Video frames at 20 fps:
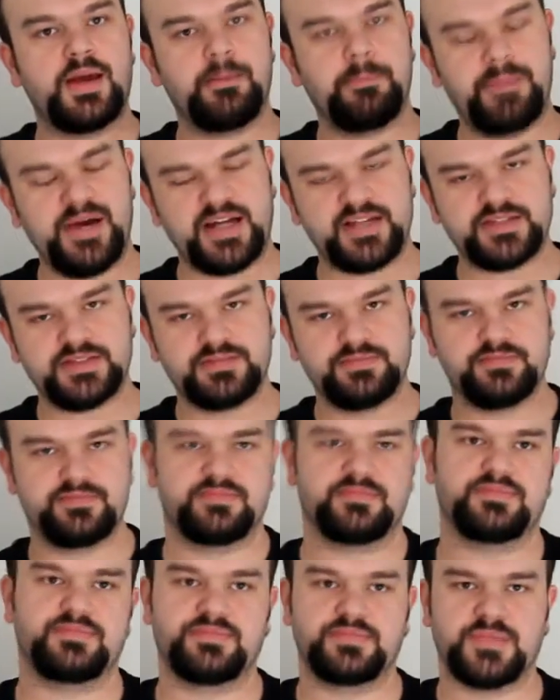But
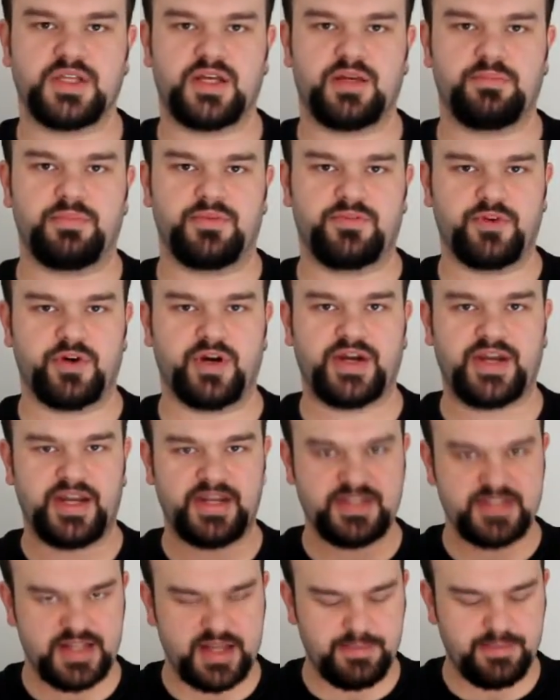before I get
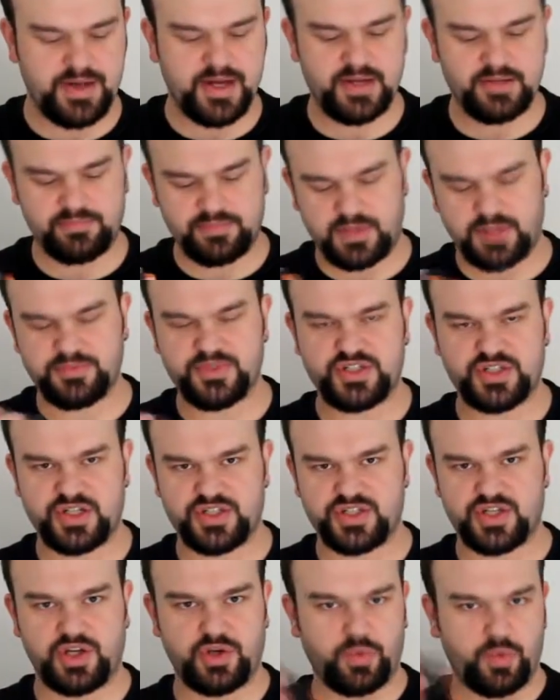into that part, I'm just going to
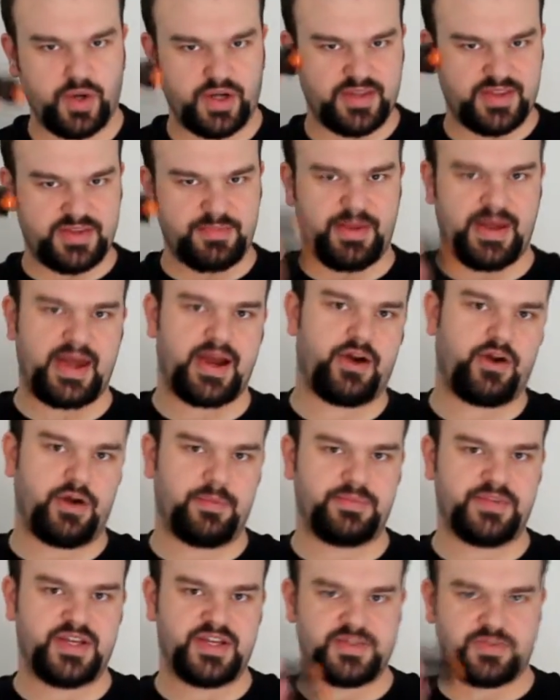show you what the power
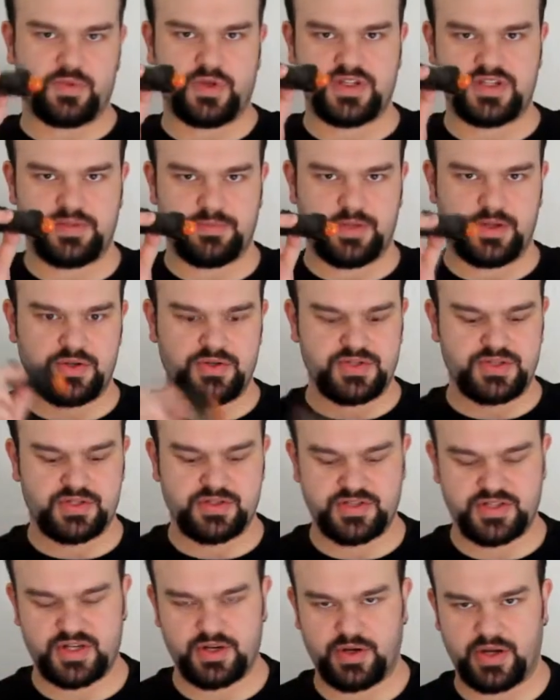up does once the bottle's in.
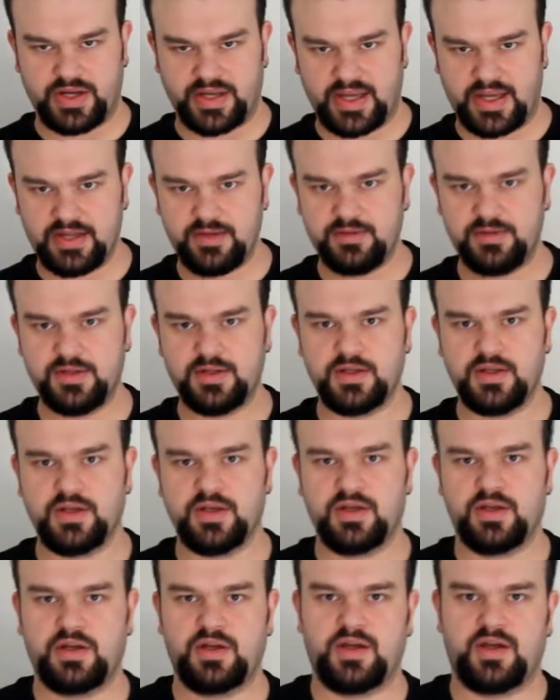So again,
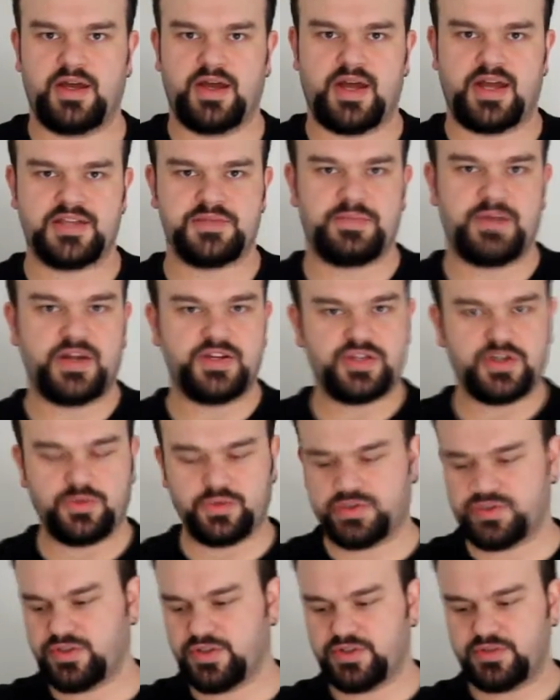as Banjo
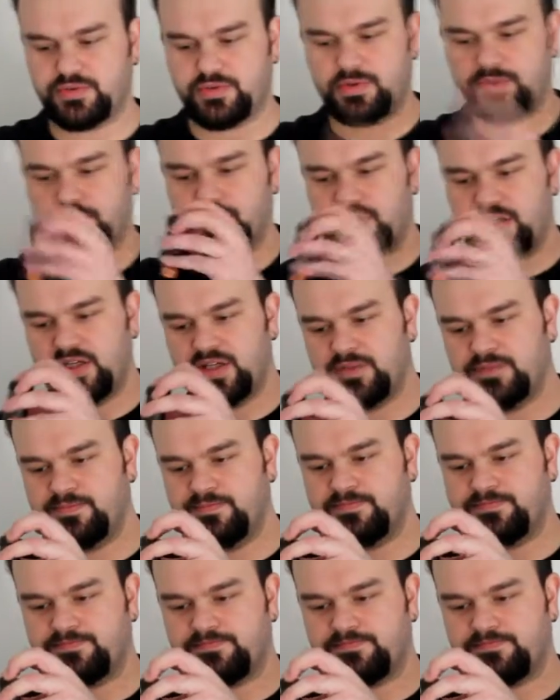would do it, we put it in,